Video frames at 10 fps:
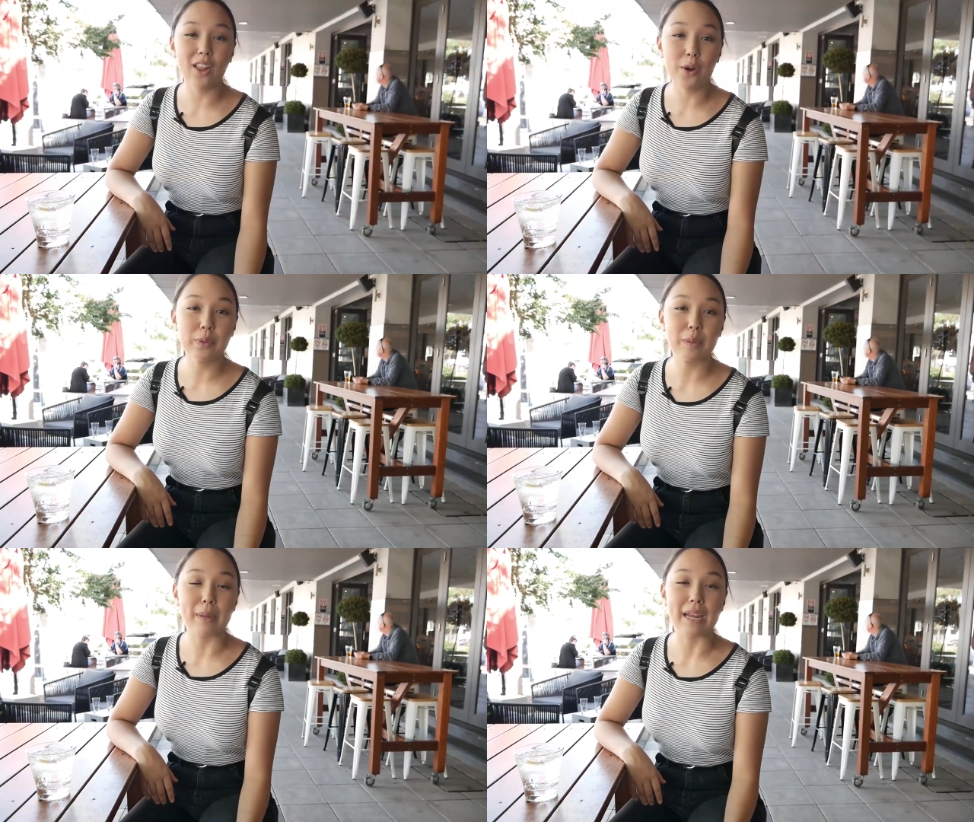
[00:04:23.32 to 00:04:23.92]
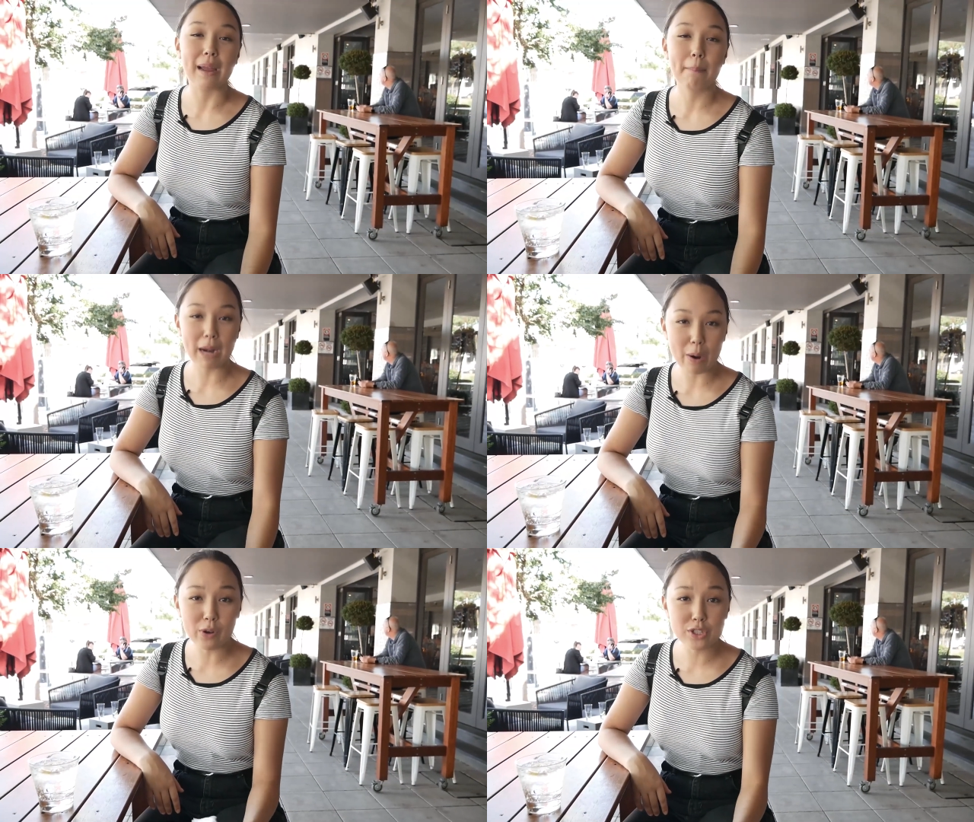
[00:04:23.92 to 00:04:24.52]
along with me,
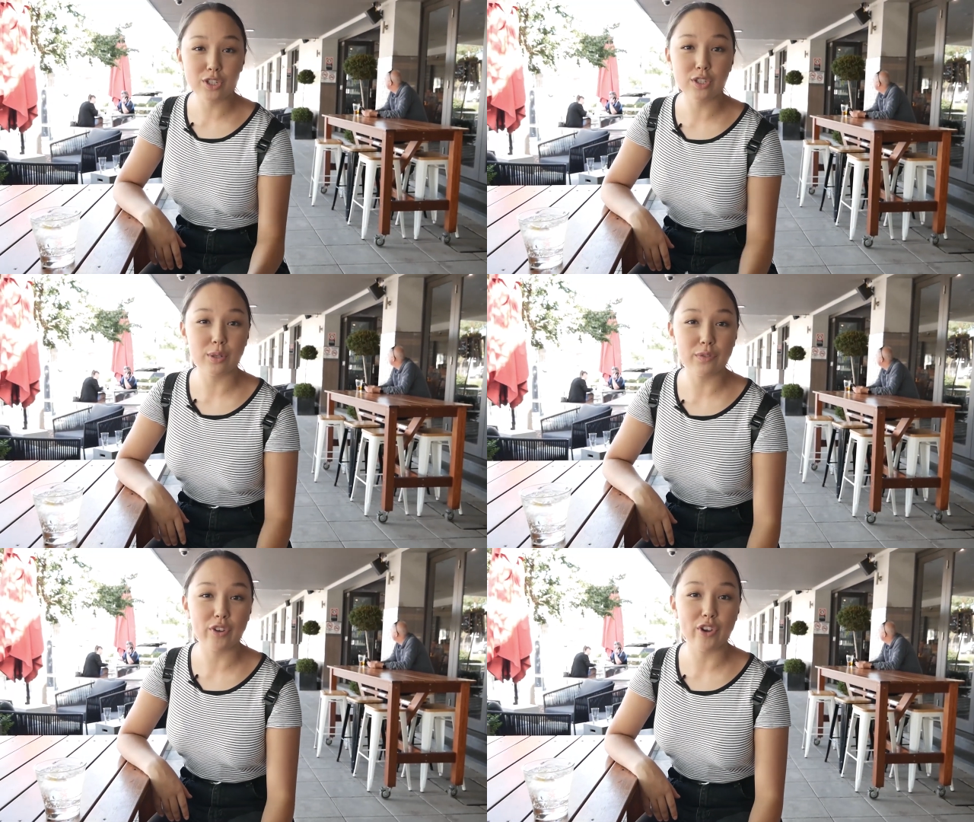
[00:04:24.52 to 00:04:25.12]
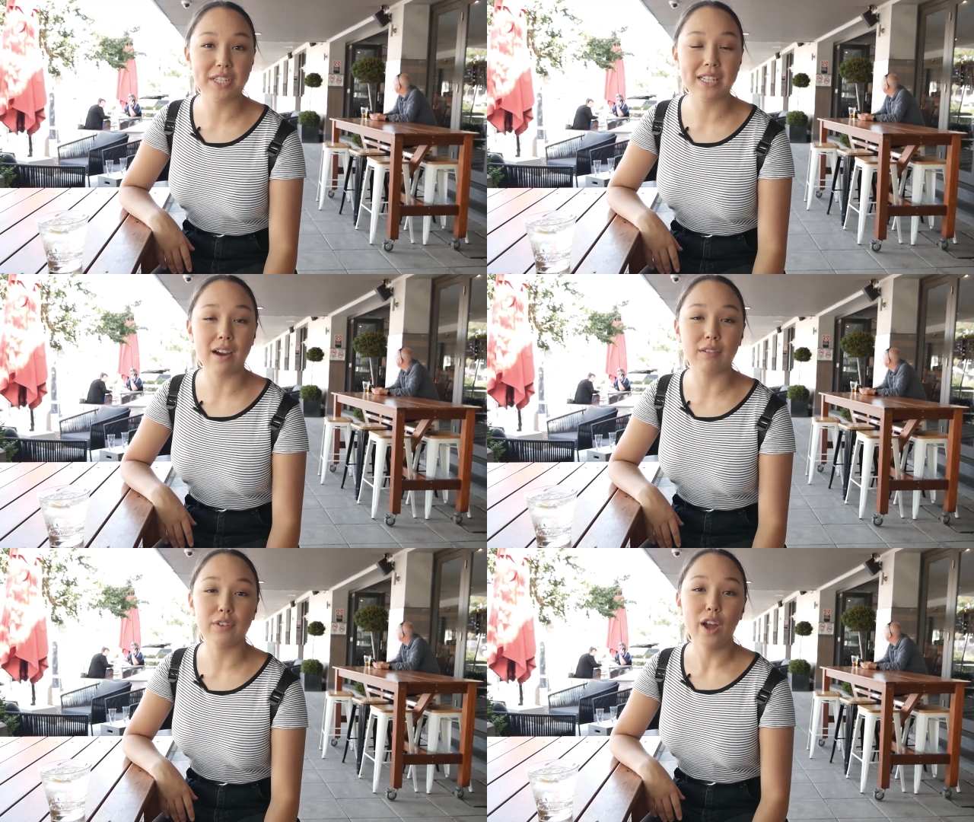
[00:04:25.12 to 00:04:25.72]
but I want you to do it for
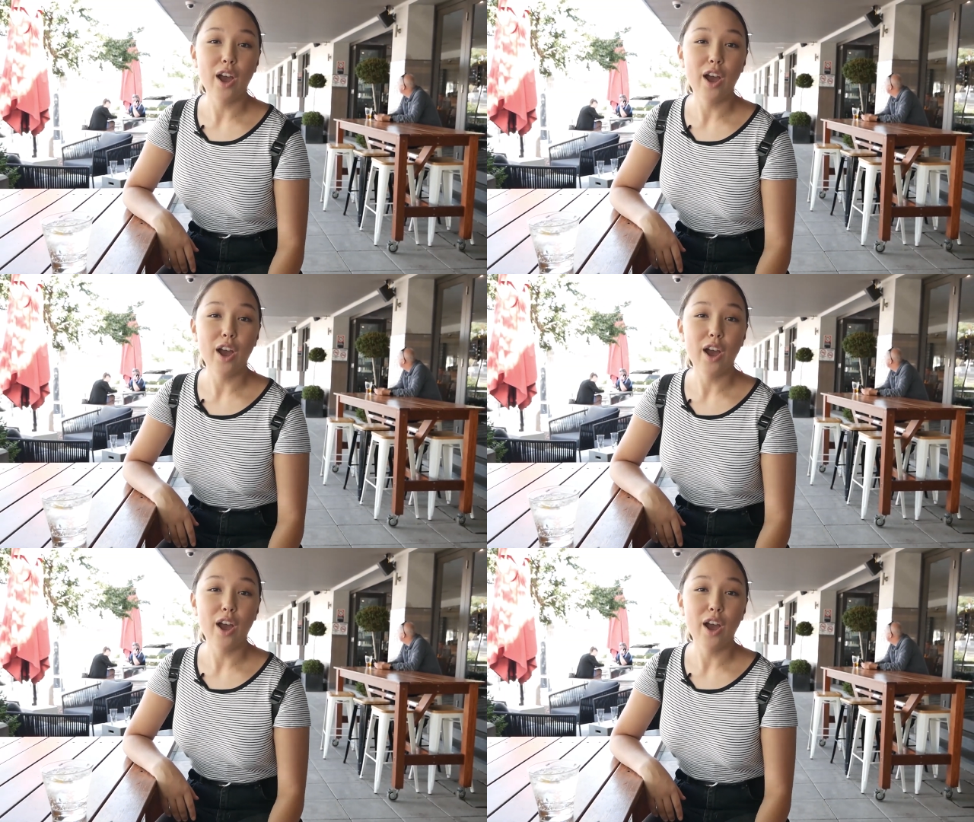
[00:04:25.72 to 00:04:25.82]
yourself.